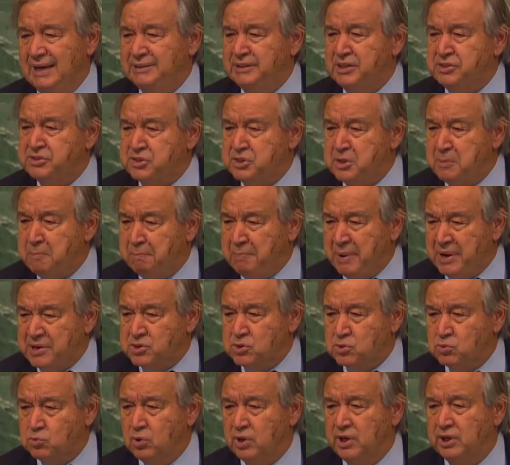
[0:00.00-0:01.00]
and it's the
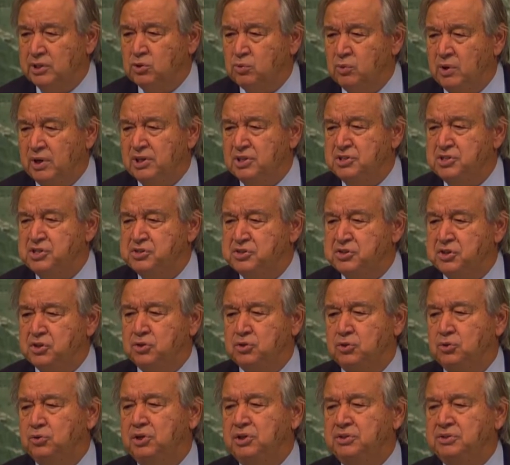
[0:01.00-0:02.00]
best way to energy
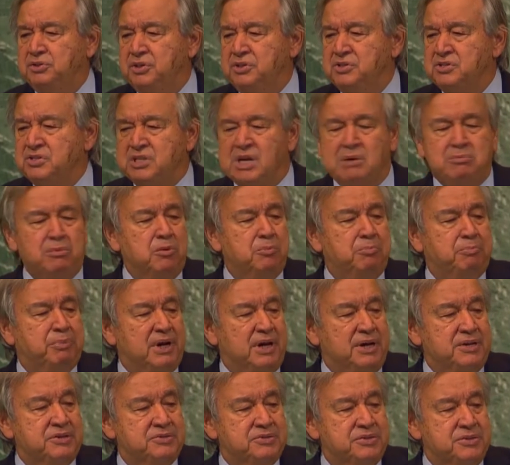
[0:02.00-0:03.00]
security, stable
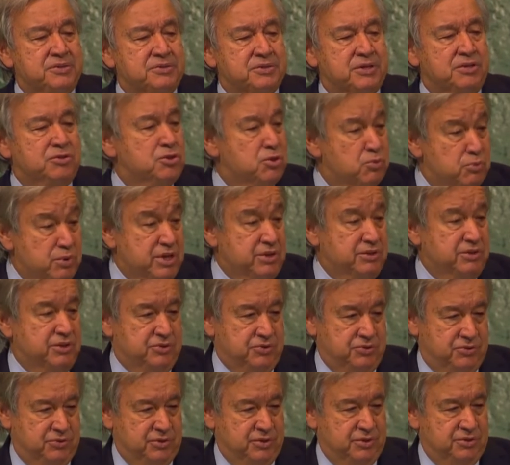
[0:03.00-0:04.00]
prices, and new
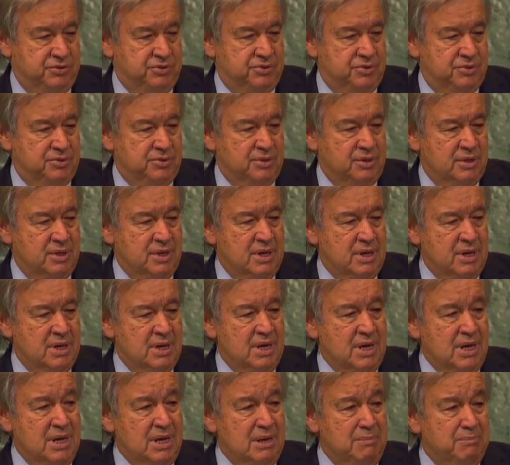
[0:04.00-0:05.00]
industries.
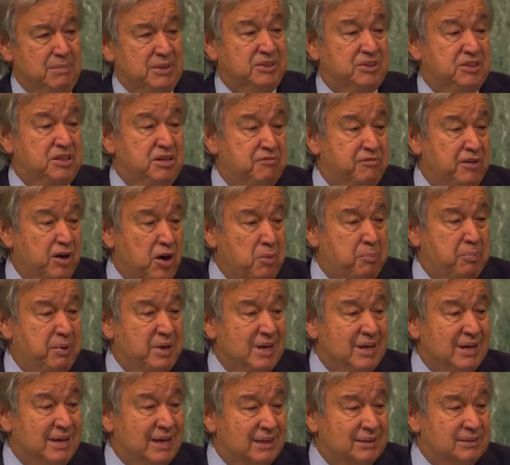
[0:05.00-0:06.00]
But
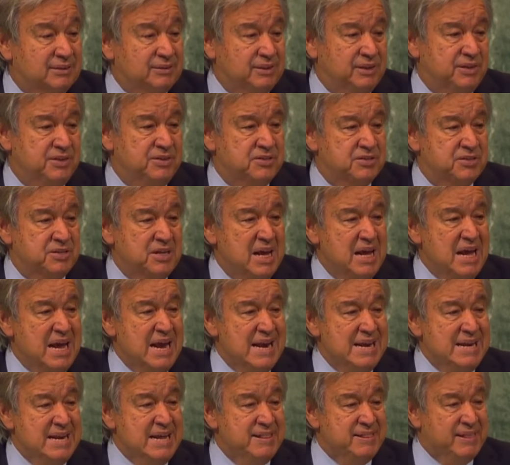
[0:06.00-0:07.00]
developing countries
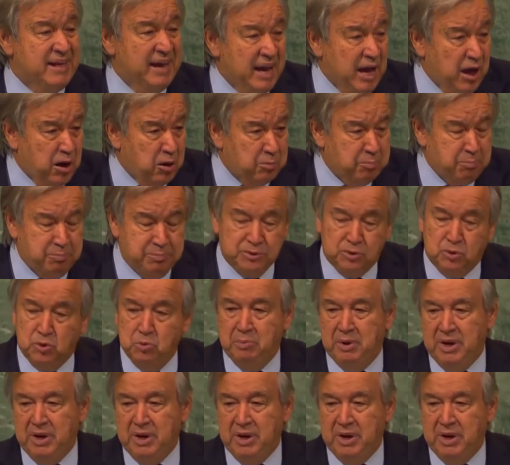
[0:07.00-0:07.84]
need help